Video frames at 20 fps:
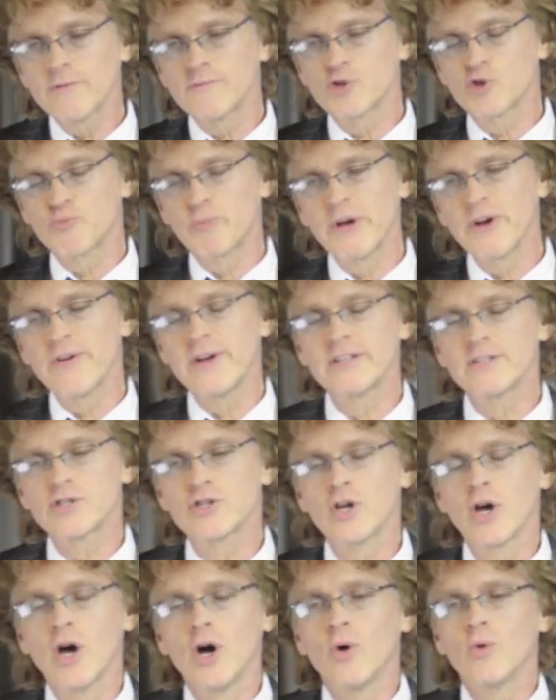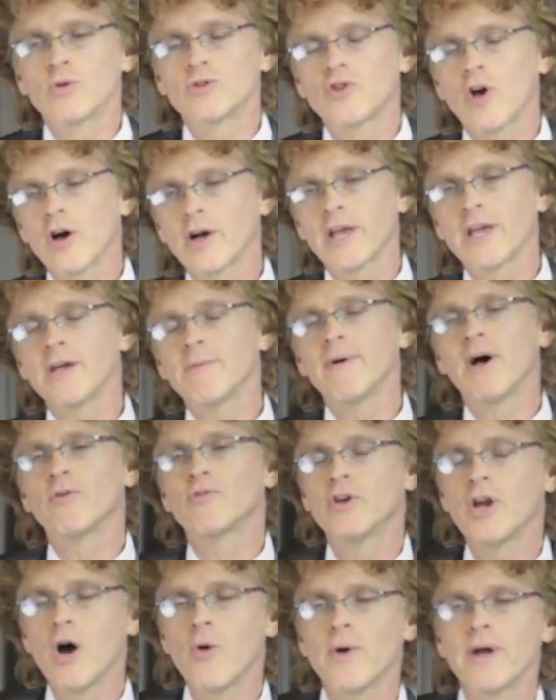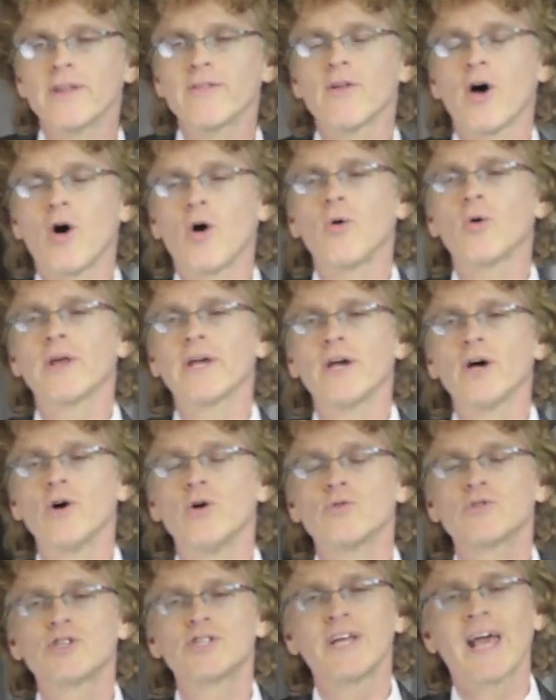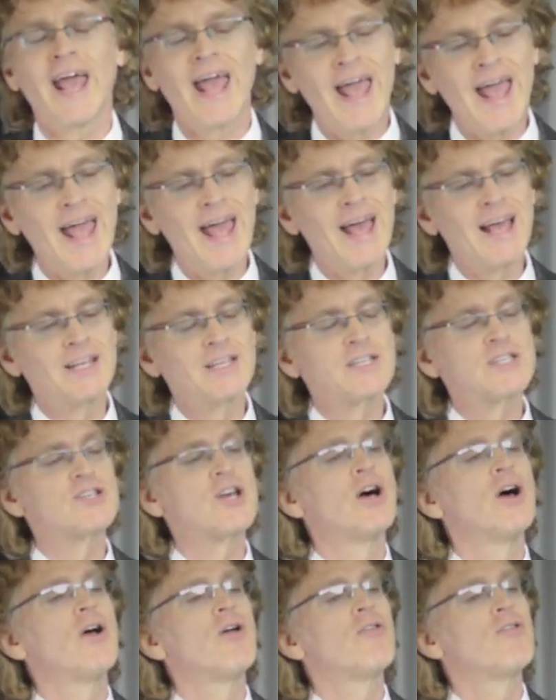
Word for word: of spirits we're talking about knowing the Holy Ghost as